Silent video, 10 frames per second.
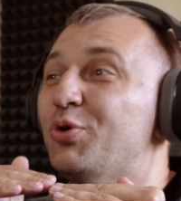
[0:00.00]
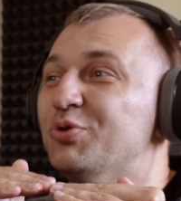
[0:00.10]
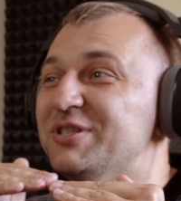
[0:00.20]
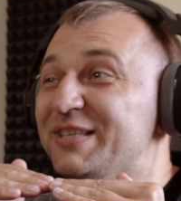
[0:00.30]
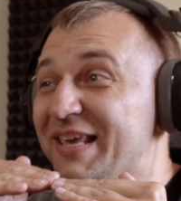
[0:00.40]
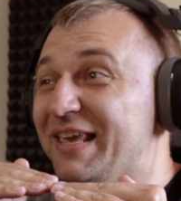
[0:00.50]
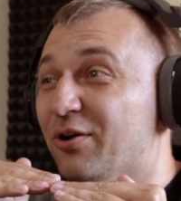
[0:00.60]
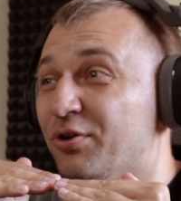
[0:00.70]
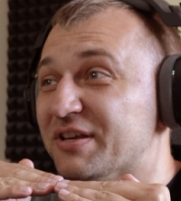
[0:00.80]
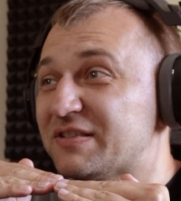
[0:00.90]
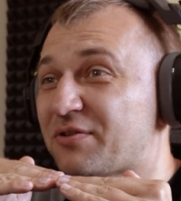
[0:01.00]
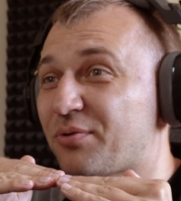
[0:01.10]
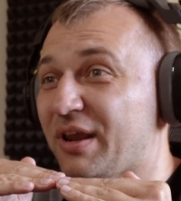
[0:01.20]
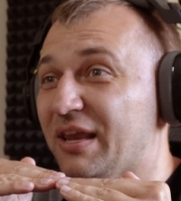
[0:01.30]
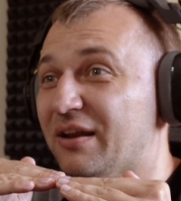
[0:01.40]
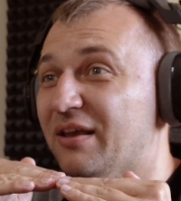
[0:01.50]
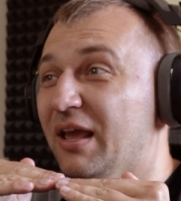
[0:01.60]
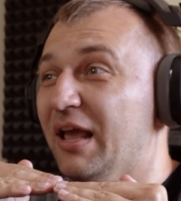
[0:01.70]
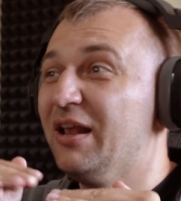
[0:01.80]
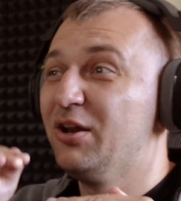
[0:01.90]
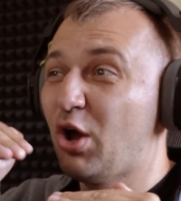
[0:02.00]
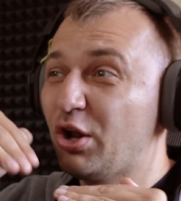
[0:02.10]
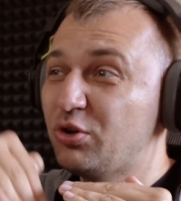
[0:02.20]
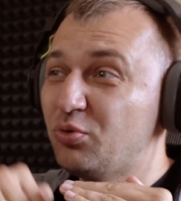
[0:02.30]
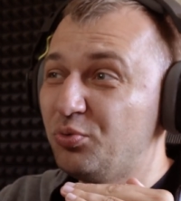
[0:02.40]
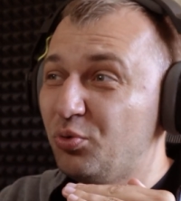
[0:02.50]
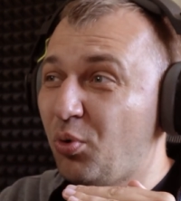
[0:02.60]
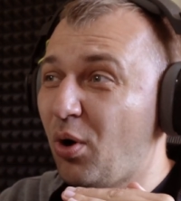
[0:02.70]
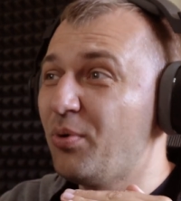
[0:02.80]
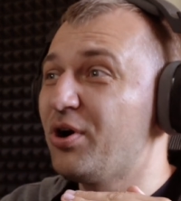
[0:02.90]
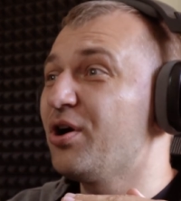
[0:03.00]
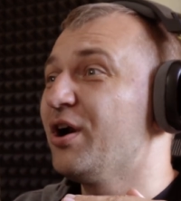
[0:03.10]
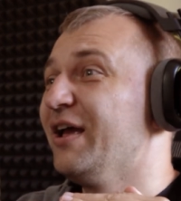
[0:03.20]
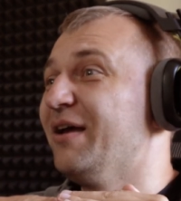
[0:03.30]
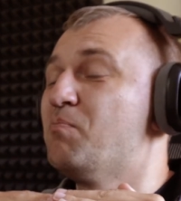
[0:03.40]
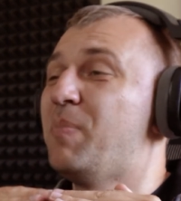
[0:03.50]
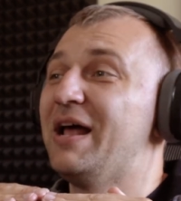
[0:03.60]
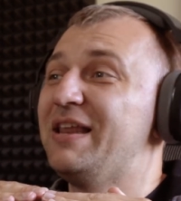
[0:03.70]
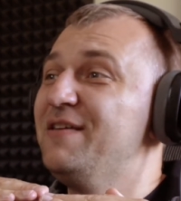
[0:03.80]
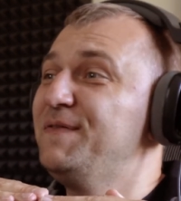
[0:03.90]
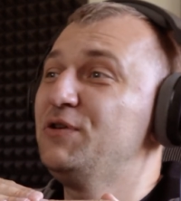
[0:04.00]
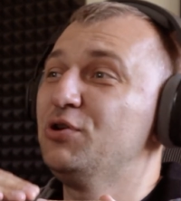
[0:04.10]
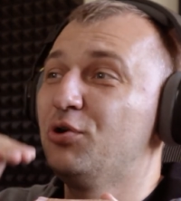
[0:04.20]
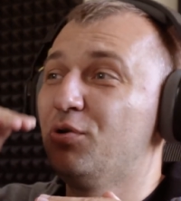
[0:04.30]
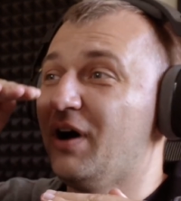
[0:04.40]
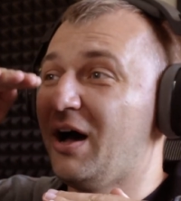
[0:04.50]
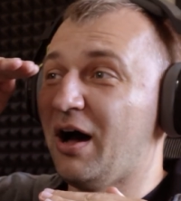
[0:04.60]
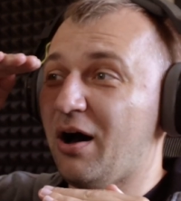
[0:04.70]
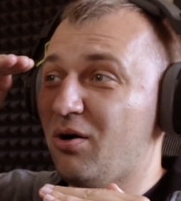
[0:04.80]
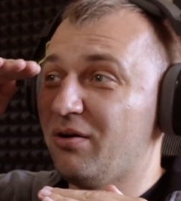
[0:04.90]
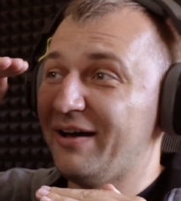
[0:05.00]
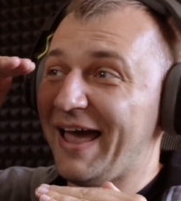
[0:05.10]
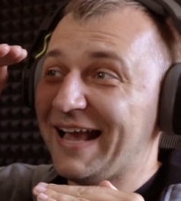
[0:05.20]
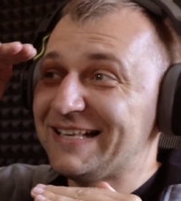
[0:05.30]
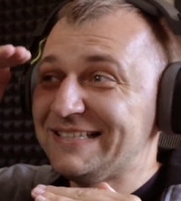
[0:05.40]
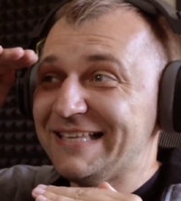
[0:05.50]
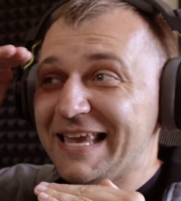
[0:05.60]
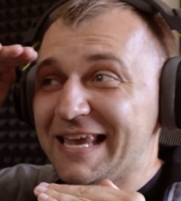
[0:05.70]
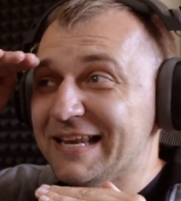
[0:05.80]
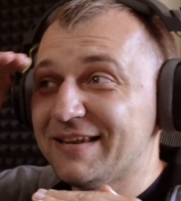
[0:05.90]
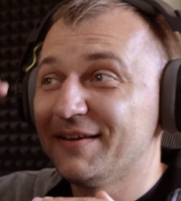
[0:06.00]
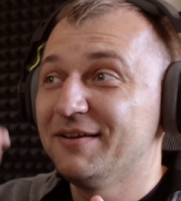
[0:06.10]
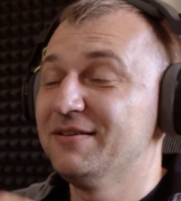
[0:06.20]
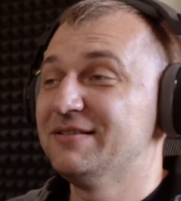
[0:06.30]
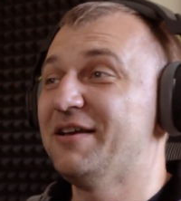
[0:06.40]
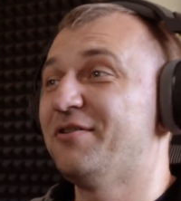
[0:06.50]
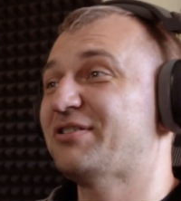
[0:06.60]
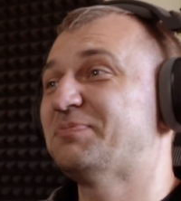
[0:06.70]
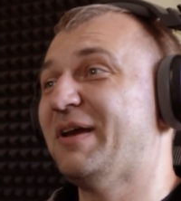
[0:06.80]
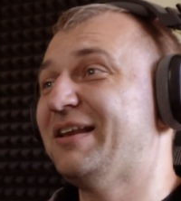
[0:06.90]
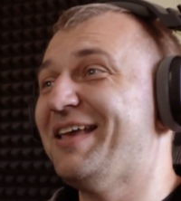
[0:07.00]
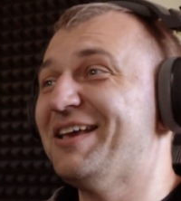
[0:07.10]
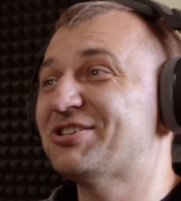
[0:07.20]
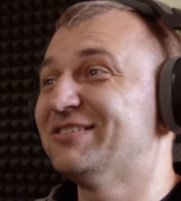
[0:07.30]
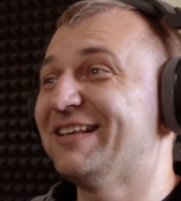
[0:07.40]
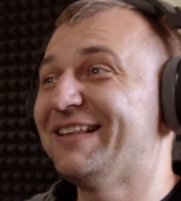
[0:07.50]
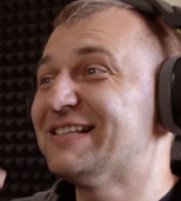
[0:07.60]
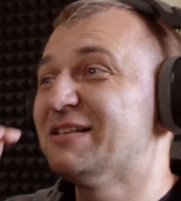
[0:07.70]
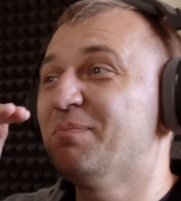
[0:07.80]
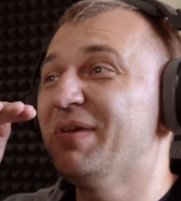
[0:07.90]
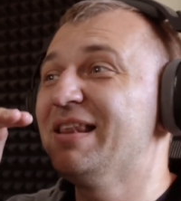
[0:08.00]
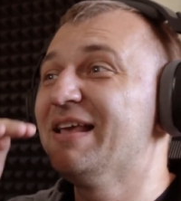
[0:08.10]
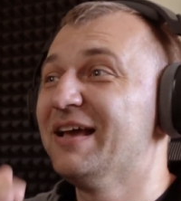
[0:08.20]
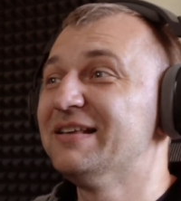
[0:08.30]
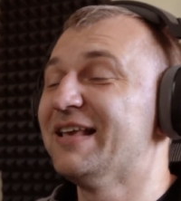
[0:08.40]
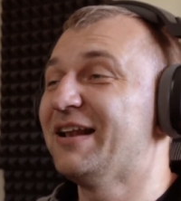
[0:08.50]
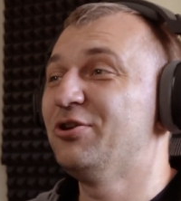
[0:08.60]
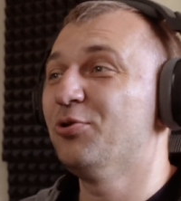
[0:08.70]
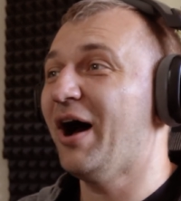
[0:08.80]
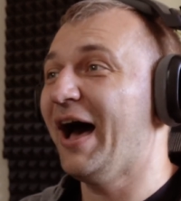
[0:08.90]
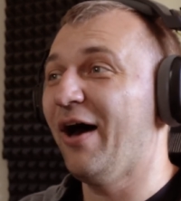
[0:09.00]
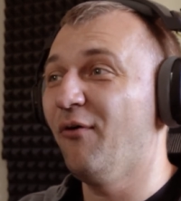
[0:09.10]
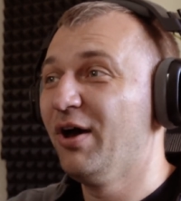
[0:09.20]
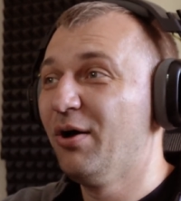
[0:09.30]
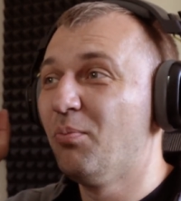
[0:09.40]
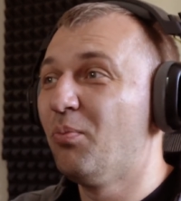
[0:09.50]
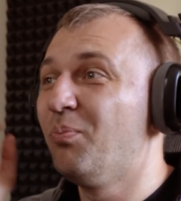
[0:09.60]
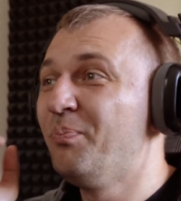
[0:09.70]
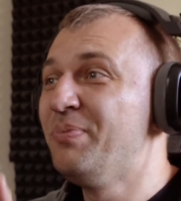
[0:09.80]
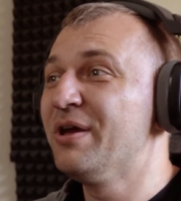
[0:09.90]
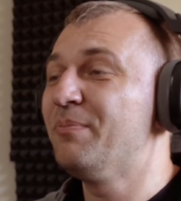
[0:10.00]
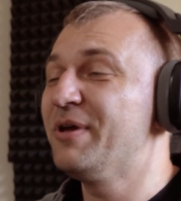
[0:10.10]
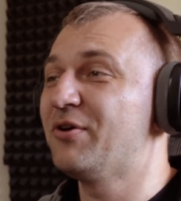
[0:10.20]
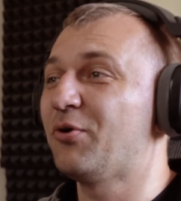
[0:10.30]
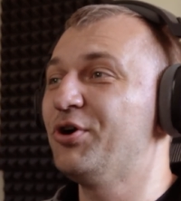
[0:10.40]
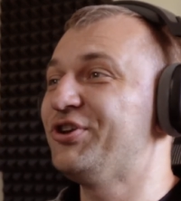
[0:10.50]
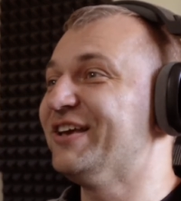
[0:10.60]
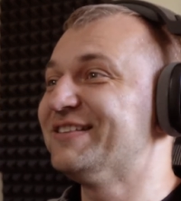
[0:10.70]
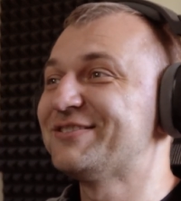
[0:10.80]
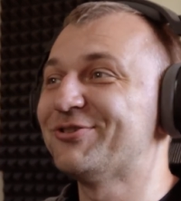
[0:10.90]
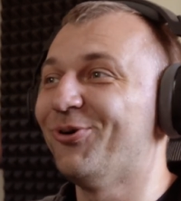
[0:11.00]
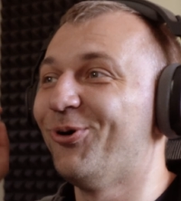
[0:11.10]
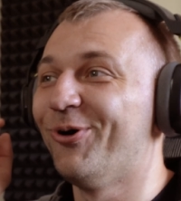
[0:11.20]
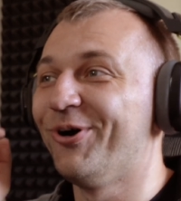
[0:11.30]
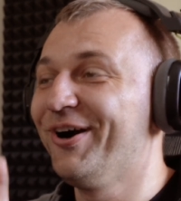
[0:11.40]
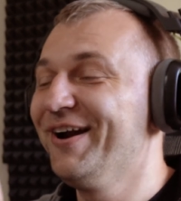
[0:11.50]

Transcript: see on a screen, not lower, but if you exceed their expectations, that doesn't mean that you have bigger audience or